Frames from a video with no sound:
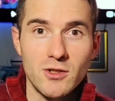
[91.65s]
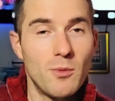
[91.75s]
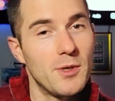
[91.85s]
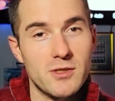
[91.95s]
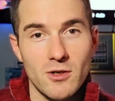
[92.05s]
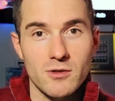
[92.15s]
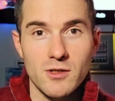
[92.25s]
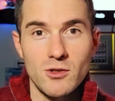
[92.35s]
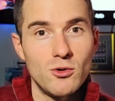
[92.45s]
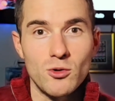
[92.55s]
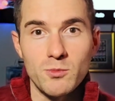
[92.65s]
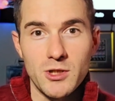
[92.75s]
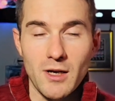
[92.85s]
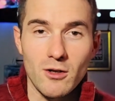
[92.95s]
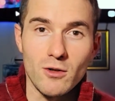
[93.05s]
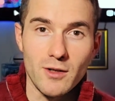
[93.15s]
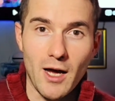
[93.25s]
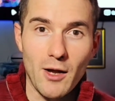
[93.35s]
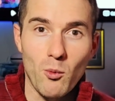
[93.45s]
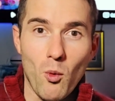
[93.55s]
Nobody starts a YouTube channel
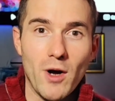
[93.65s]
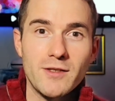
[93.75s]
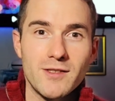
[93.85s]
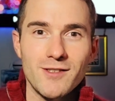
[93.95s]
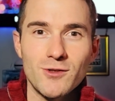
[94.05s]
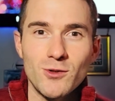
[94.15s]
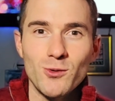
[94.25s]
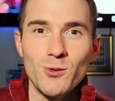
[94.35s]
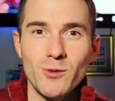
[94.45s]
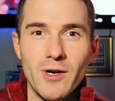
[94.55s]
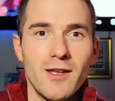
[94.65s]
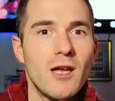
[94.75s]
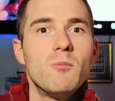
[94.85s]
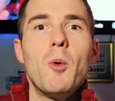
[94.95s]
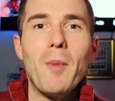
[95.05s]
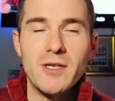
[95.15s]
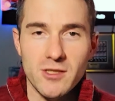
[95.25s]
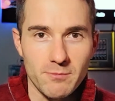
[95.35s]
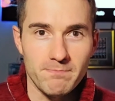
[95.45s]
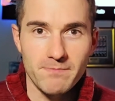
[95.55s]
not wanting to gain
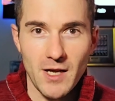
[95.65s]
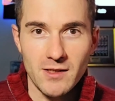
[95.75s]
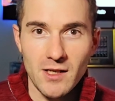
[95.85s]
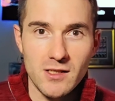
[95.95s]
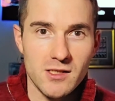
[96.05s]
momentum and get